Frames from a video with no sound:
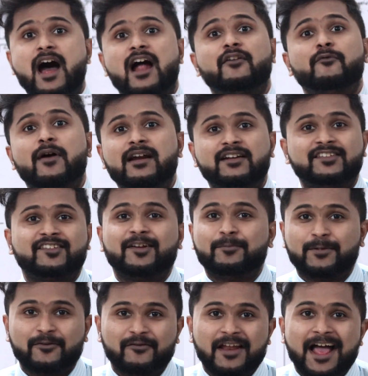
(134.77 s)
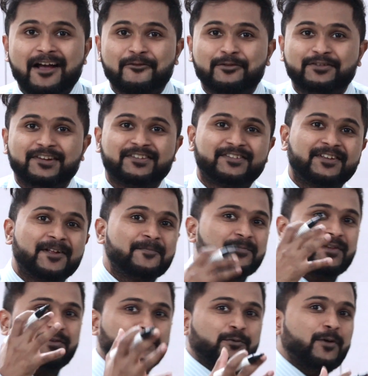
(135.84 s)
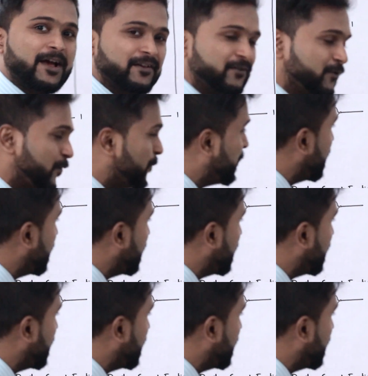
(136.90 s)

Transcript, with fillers: hardware descriptive languages so as to